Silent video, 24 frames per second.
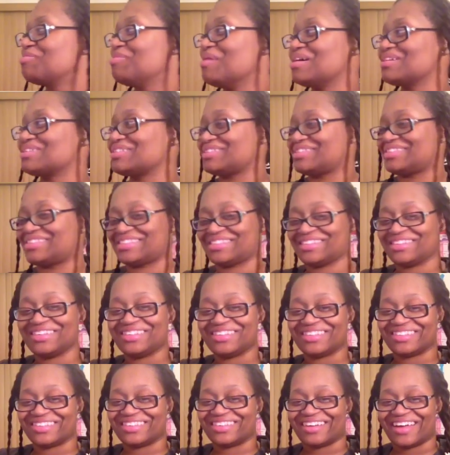my
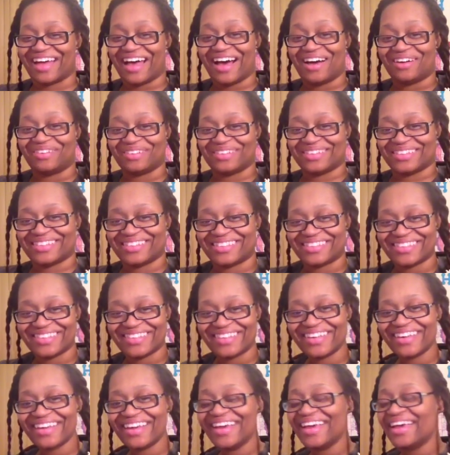sister's house.
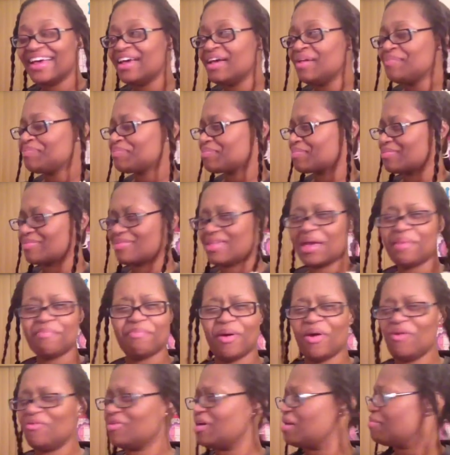They
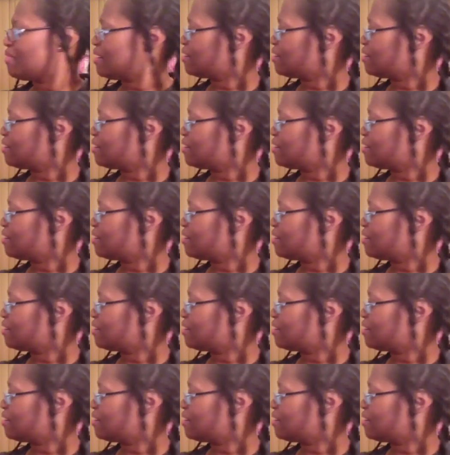both come